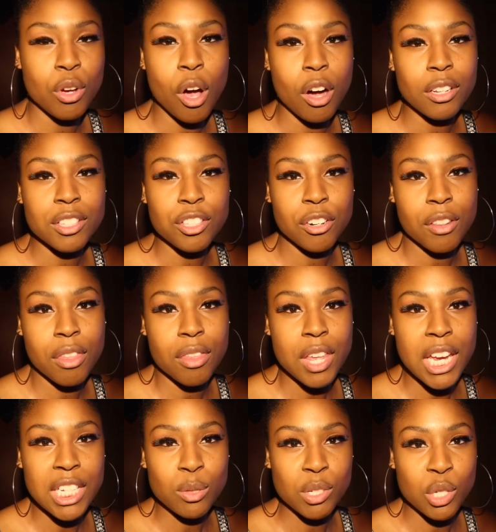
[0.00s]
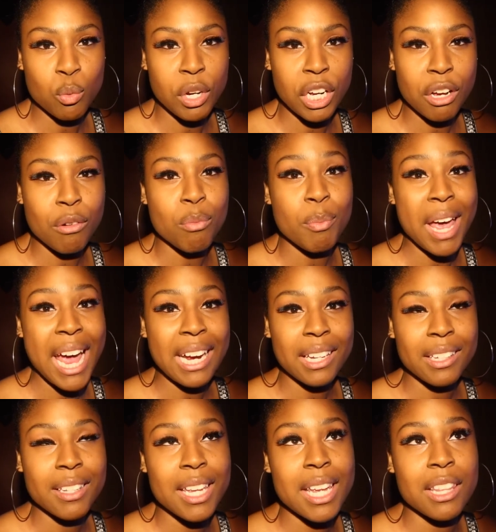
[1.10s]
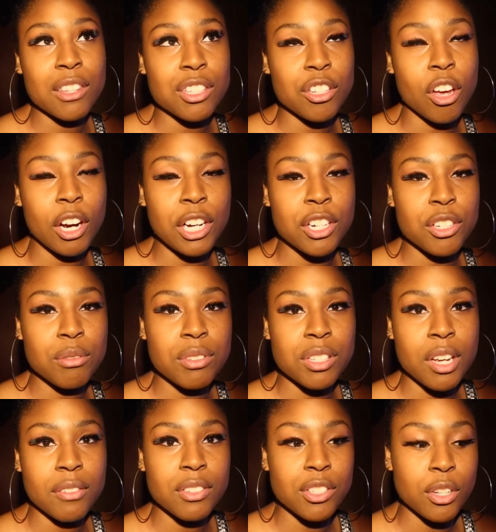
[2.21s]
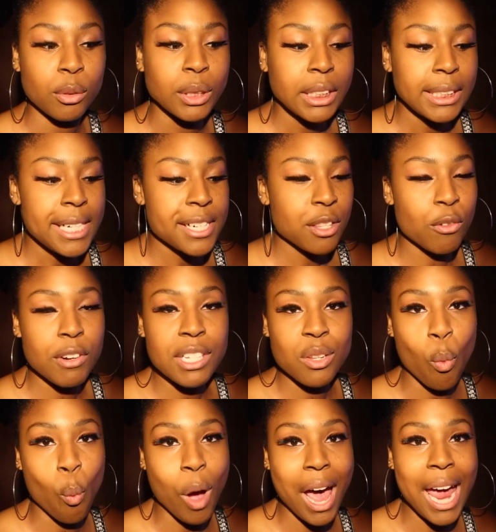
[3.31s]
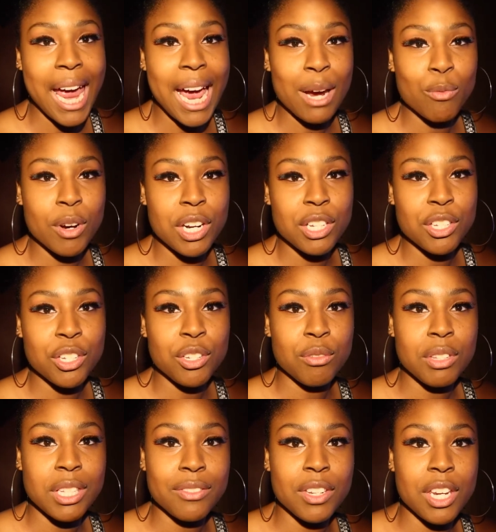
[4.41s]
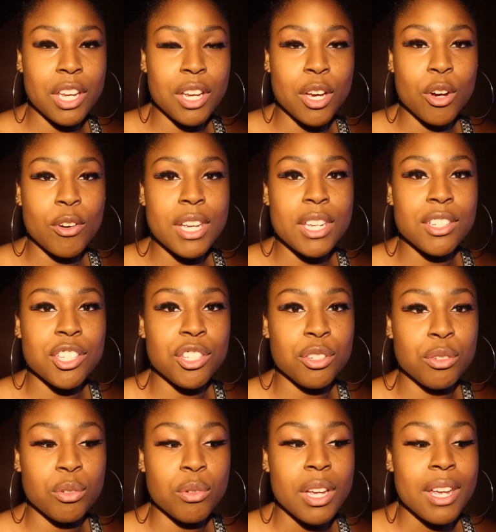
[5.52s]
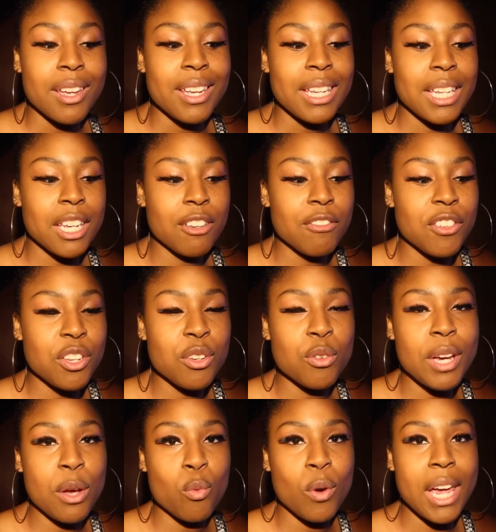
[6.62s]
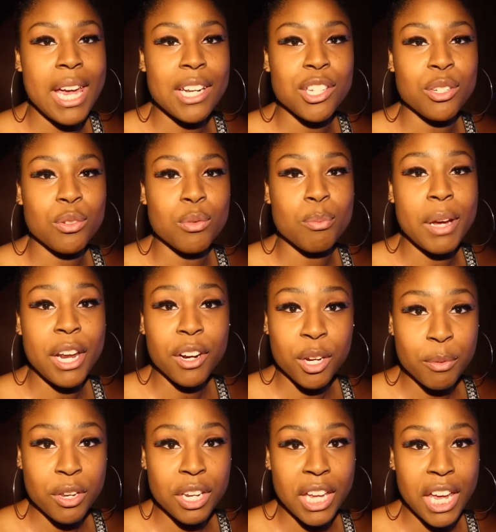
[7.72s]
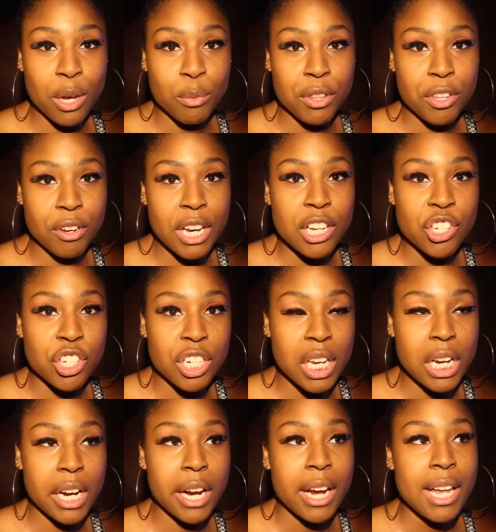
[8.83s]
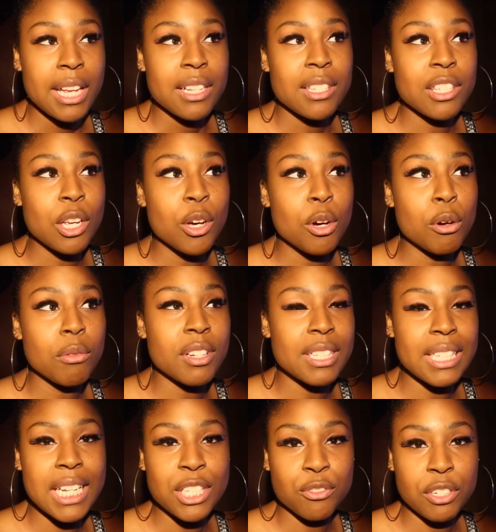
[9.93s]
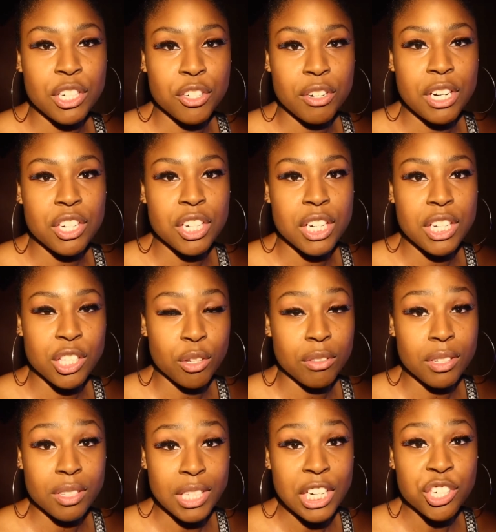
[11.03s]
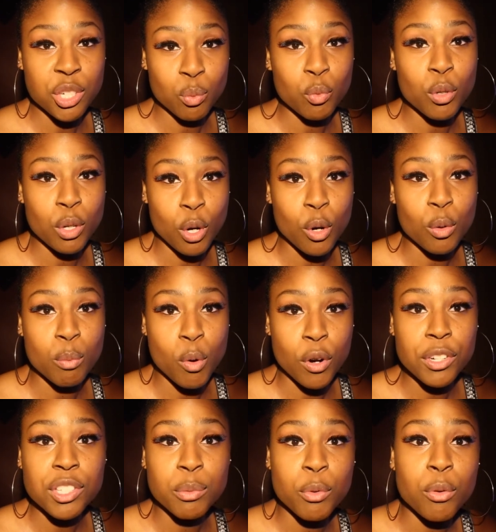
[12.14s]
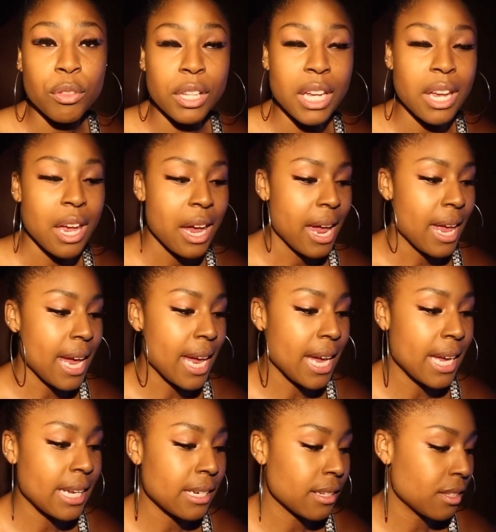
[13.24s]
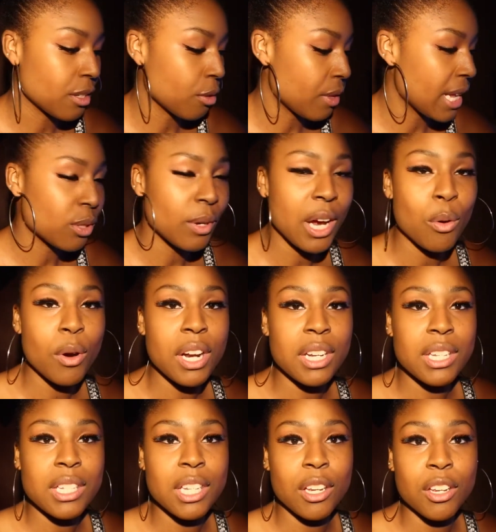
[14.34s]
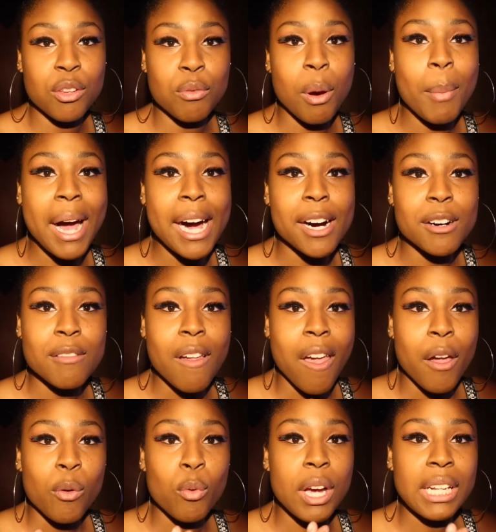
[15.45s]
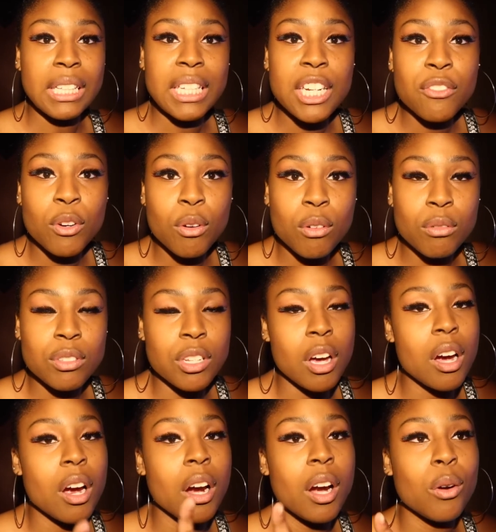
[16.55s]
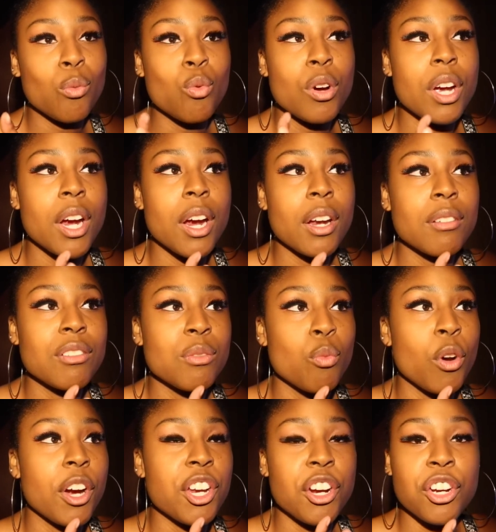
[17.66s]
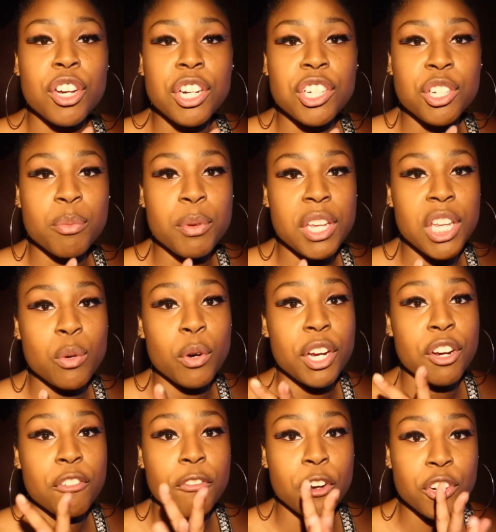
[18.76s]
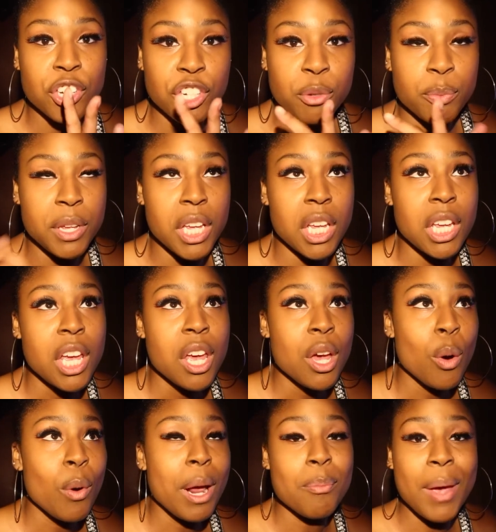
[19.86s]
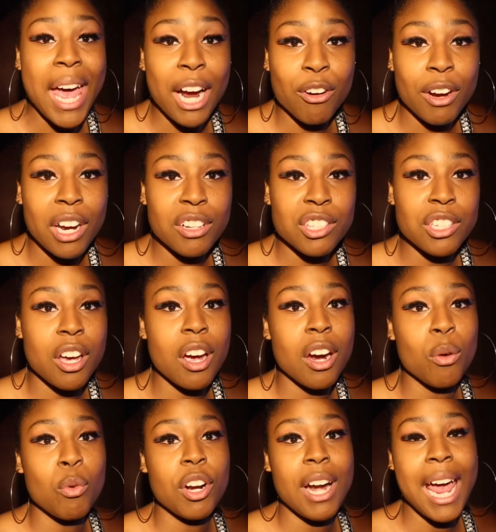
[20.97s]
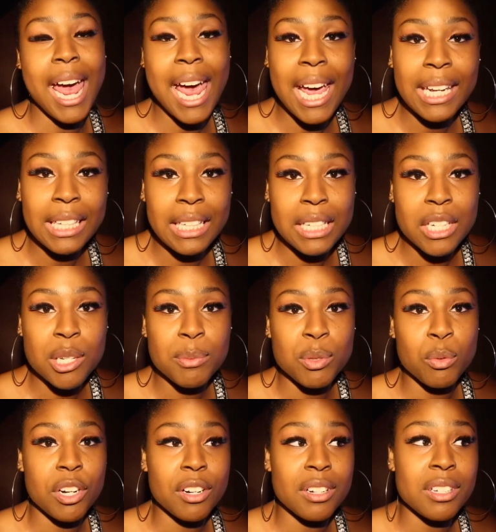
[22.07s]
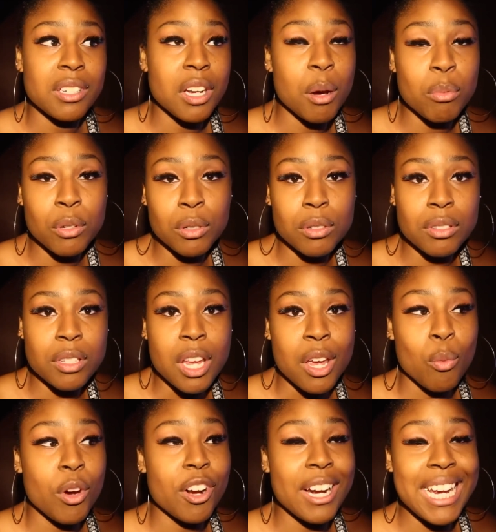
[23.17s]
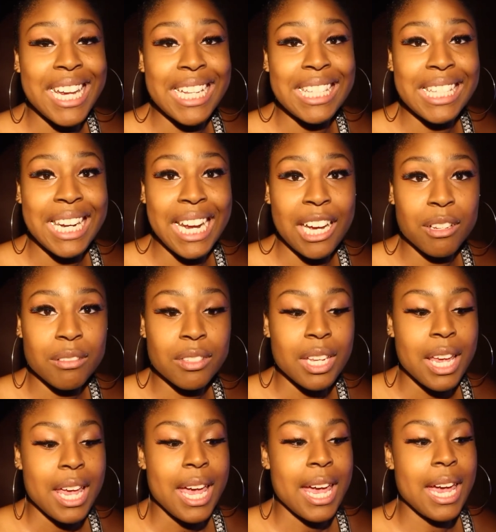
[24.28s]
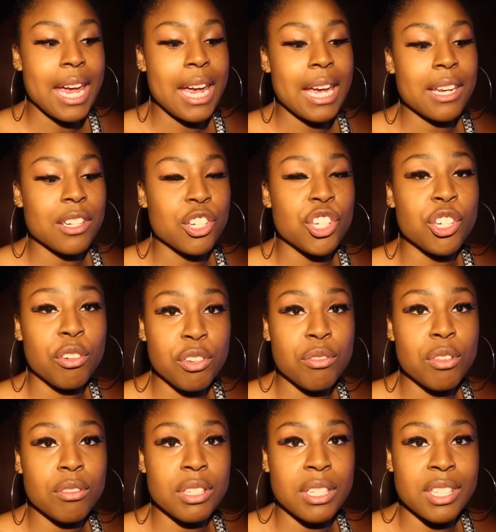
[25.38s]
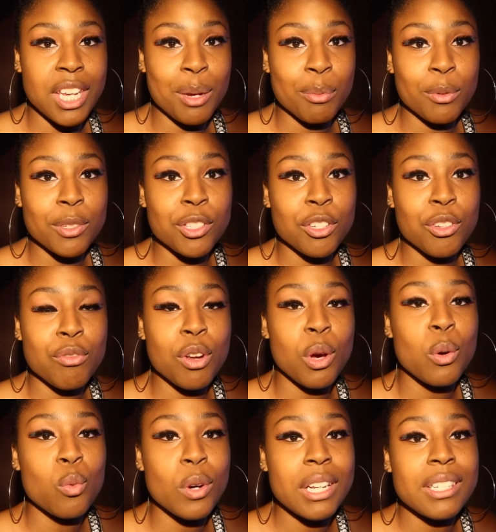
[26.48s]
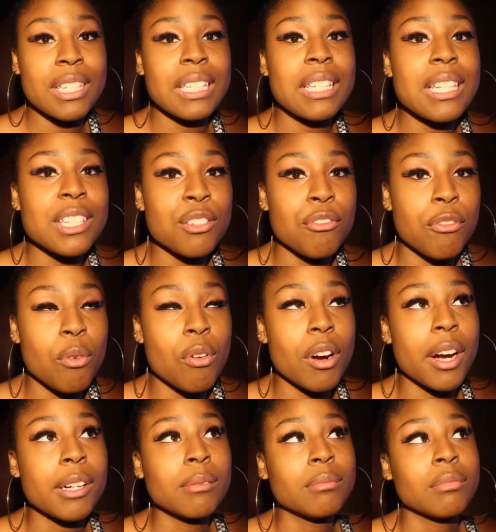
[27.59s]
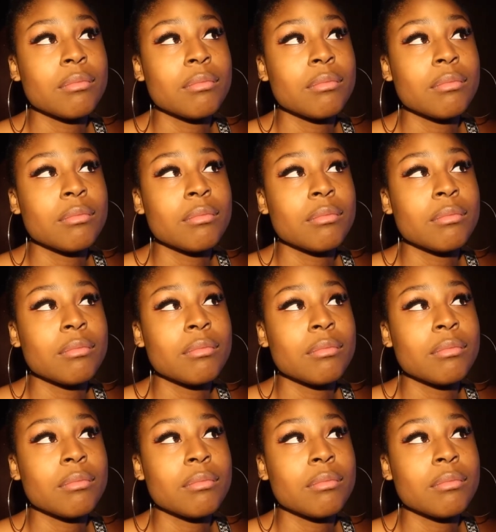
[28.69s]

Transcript: call certain things when you want to go back in the song and do stuff. So the reason why I wanted to do this video is to give you a way to better communicate with your engineer, so there's less frustration, and so the session will go more smoothly. And so that's why I wanted to tell you about what lead vocals are, where your hook should be, where your verse should be, what backgrounds are, what are ad libs, what are doubles, what are ins and outs, and show you those examples so you know what to listen for,